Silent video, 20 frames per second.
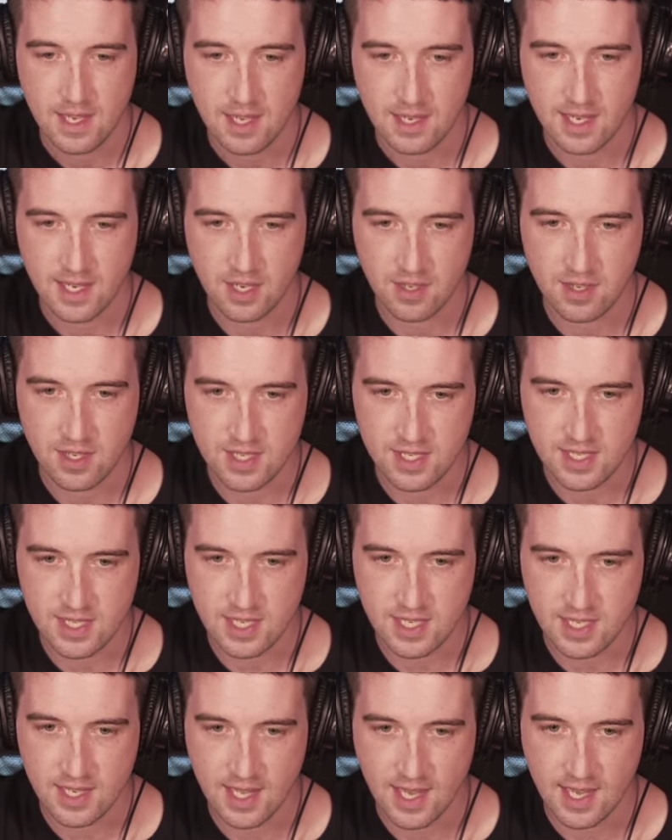Now you can
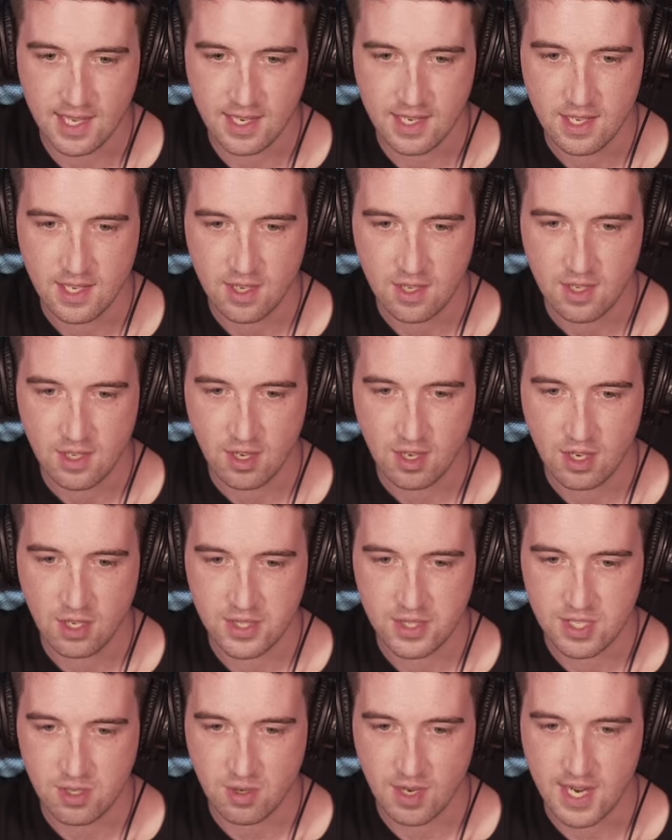see that all
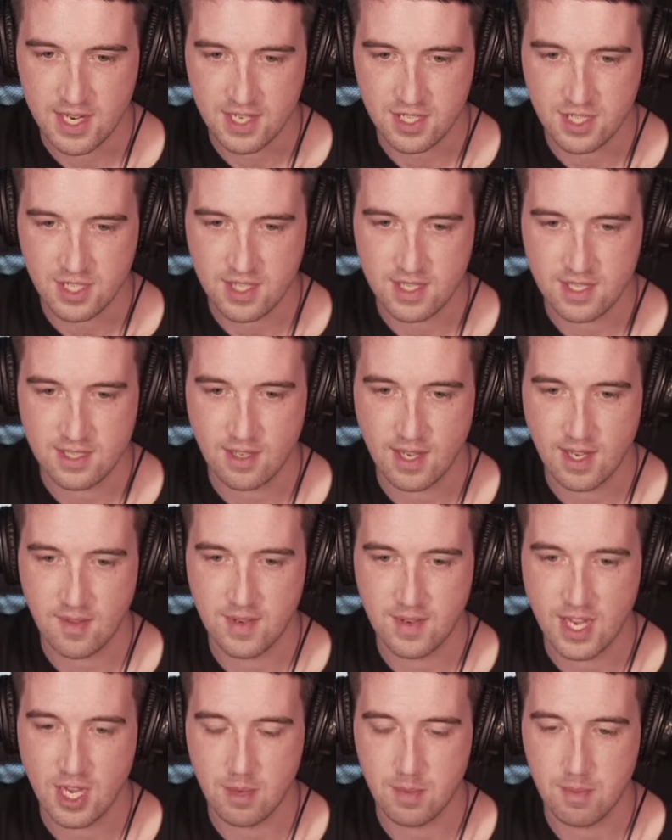these crashes have
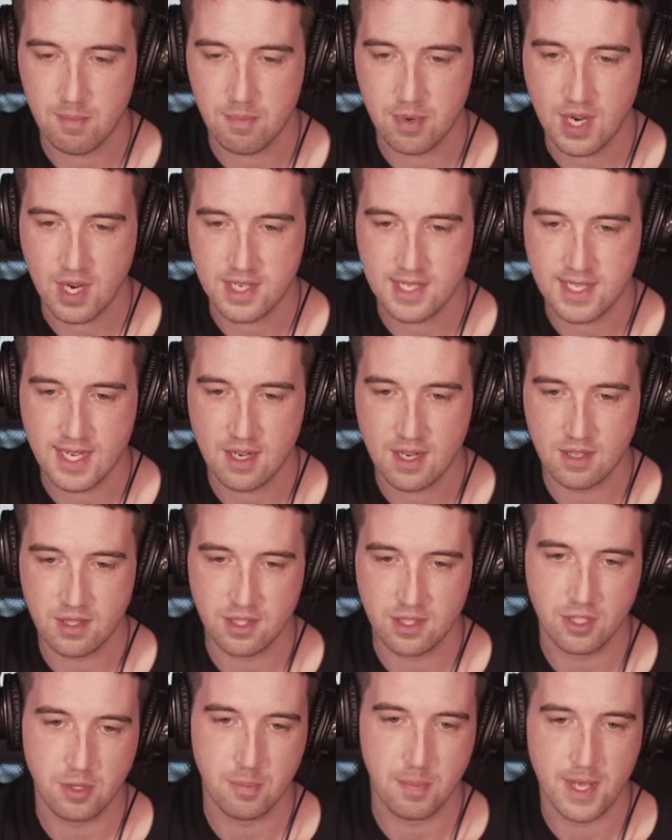now been brought down a
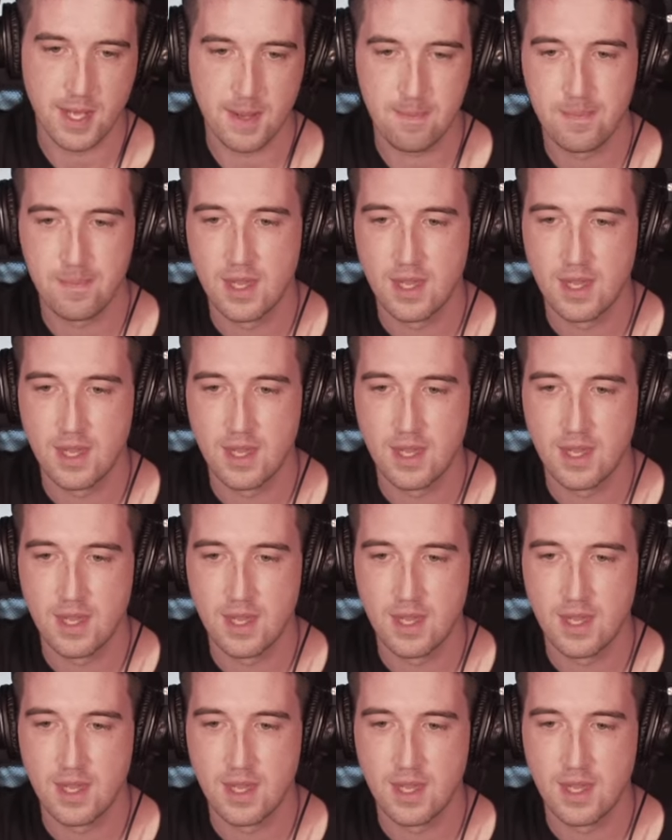little bit.